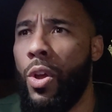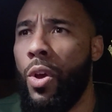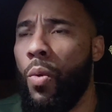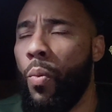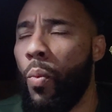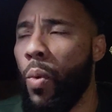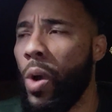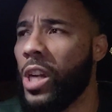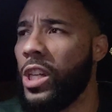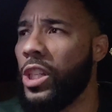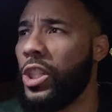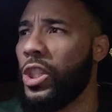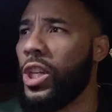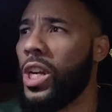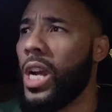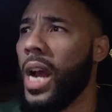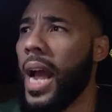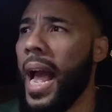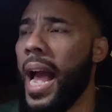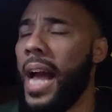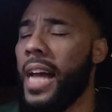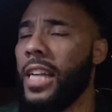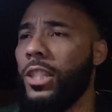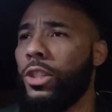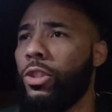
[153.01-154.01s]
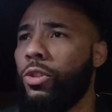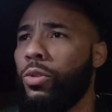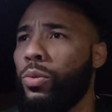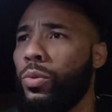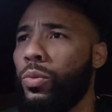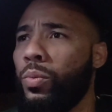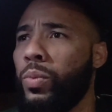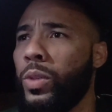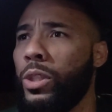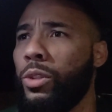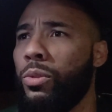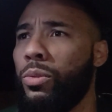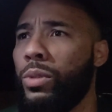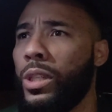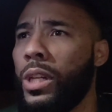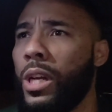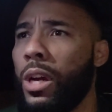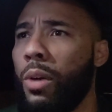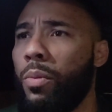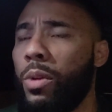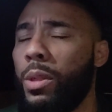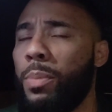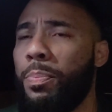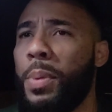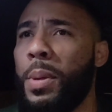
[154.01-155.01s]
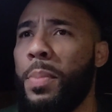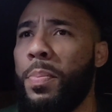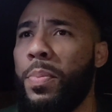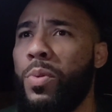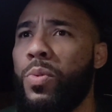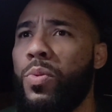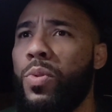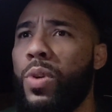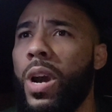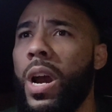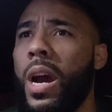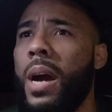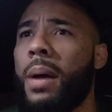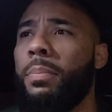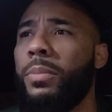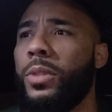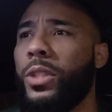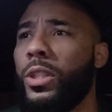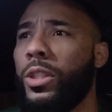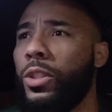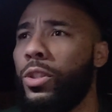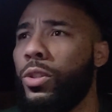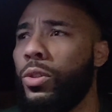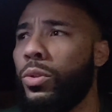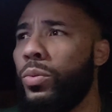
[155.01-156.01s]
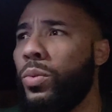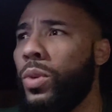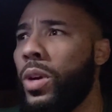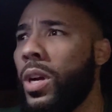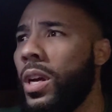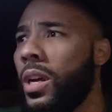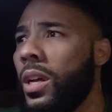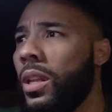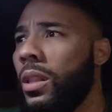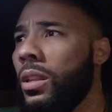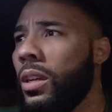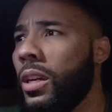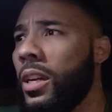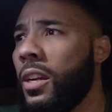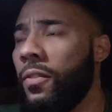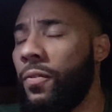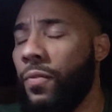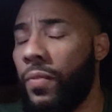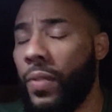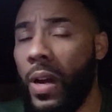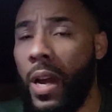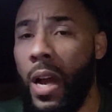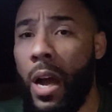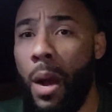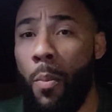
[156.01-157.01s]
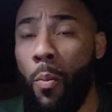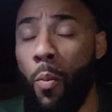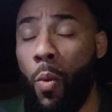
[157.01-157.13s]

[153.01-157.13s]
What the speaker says: What is your attitude when you deal with people who come to you looking for help?